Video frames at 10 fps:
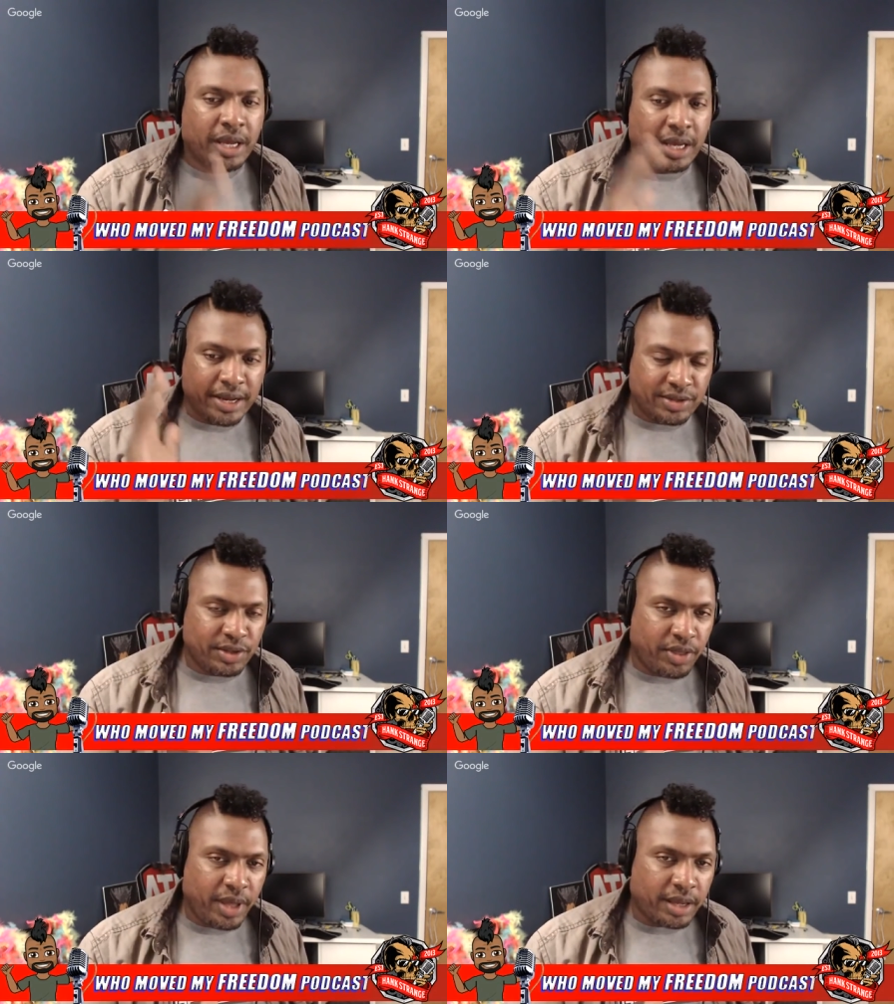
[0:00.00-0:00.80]
Here's the
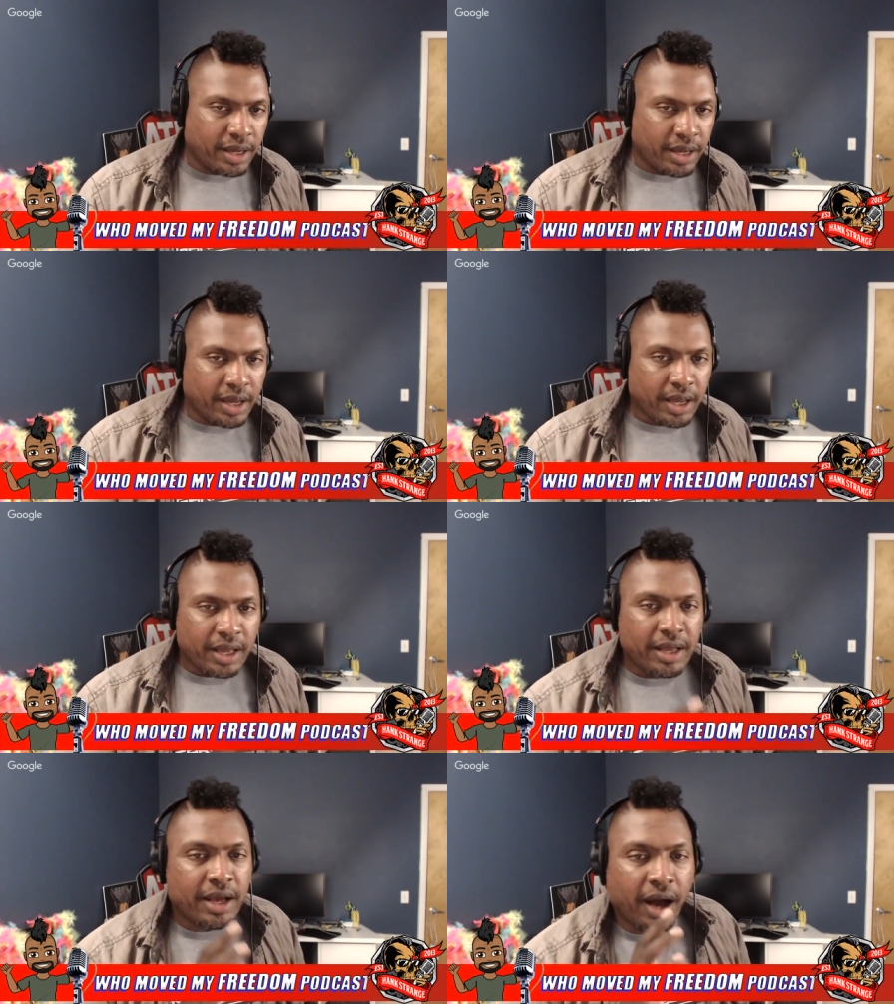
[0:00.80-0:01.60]
thing,
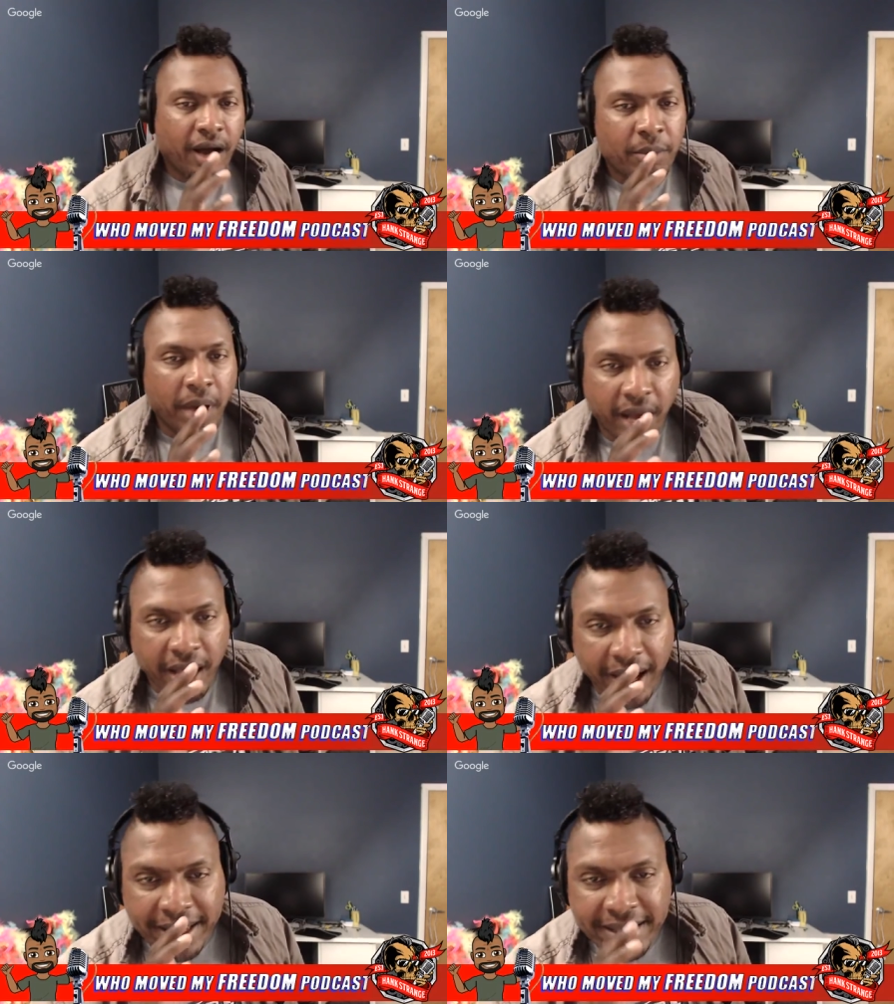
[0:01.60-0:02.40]
um,
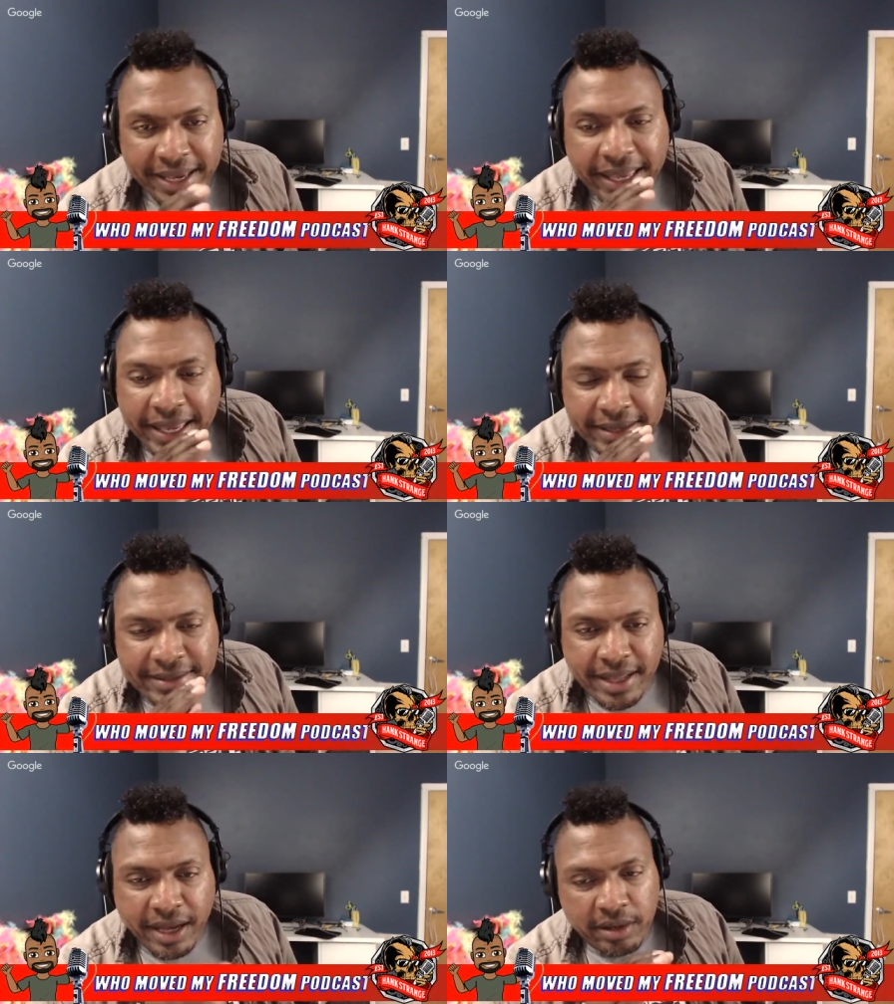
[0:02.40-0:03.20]
I get he is
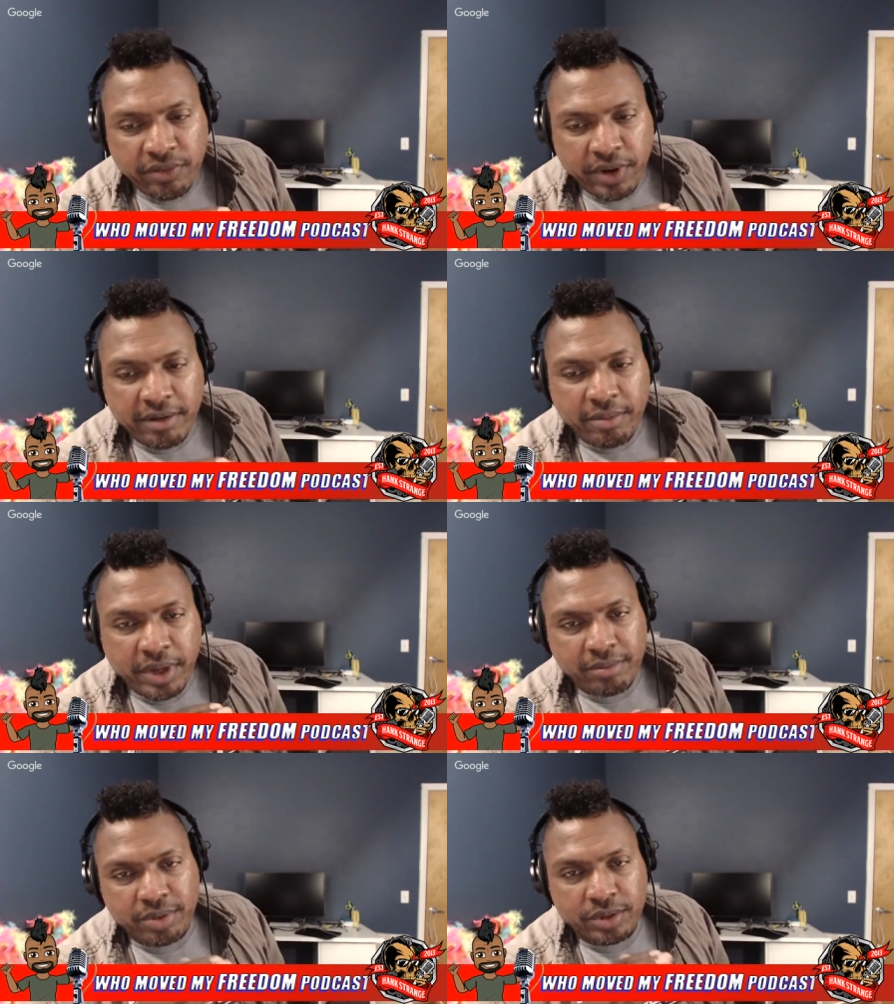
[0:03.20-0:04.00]
not afraid of
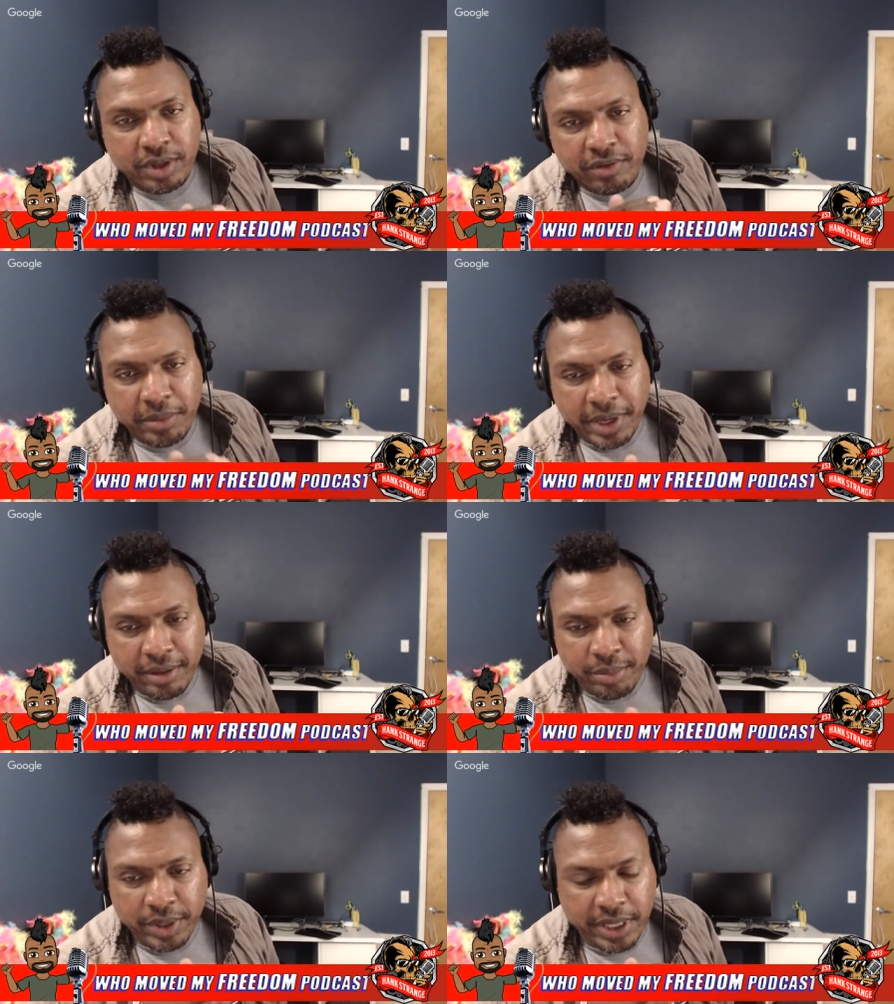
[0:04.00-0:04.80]
being pulled over by the
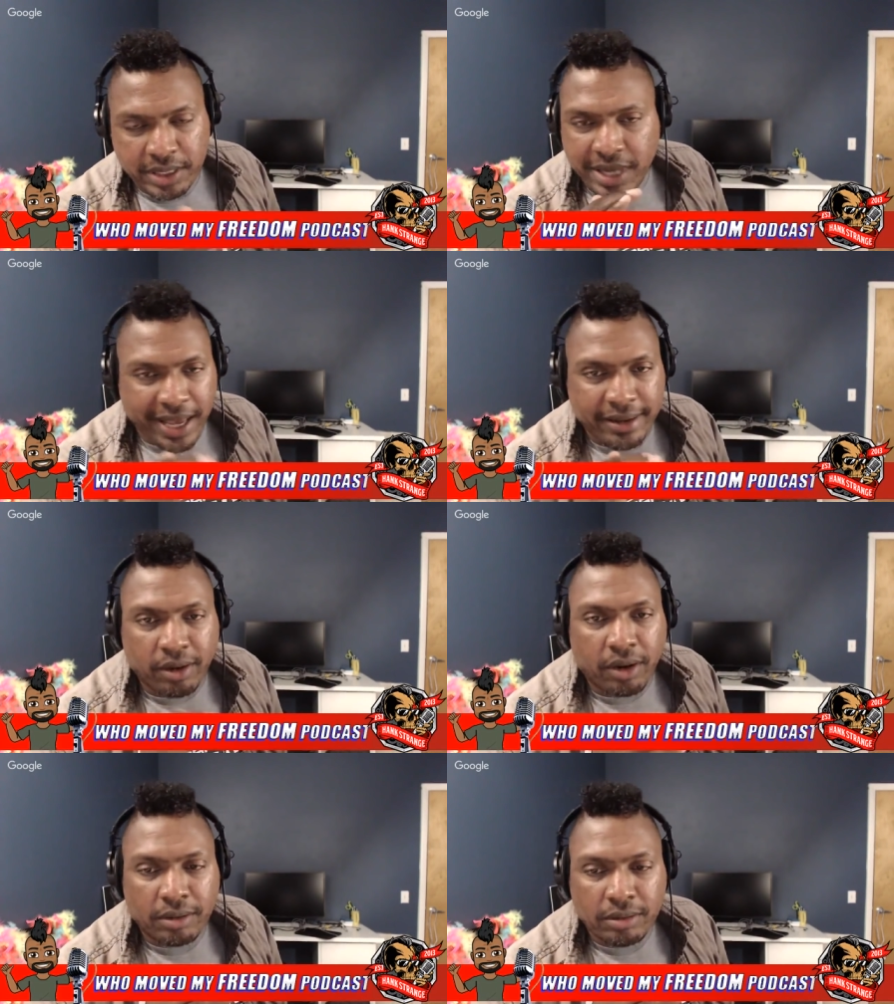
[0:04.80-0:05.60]
police at
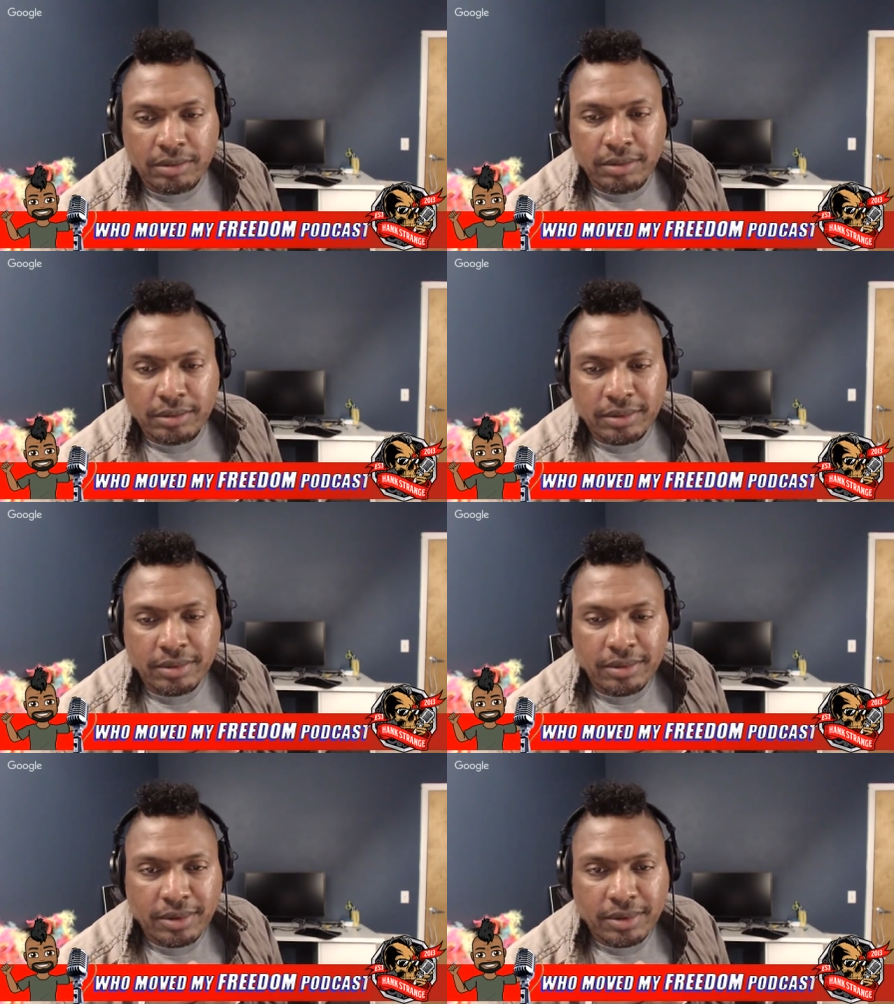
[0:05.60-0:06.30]
all. No,